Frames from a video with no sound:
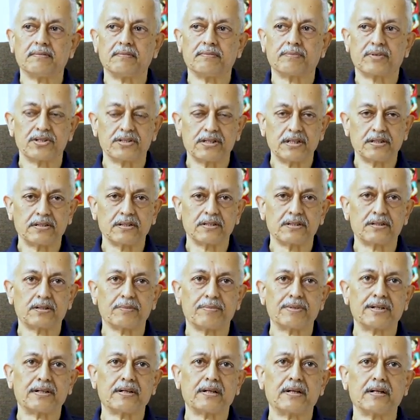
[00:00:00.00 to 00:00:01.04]
procedures to
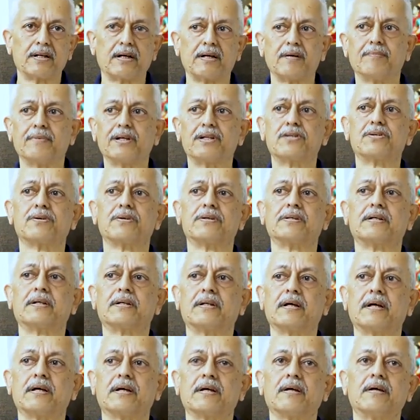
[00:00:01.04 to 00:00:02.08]
be done, I made sure
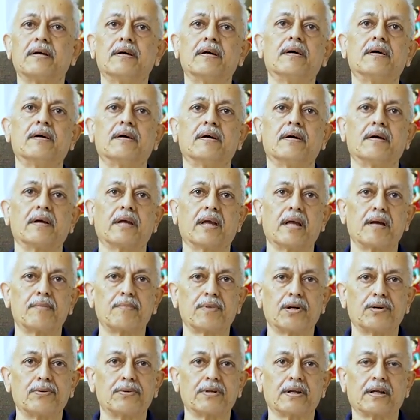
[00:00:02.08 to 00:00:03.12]
that I came down to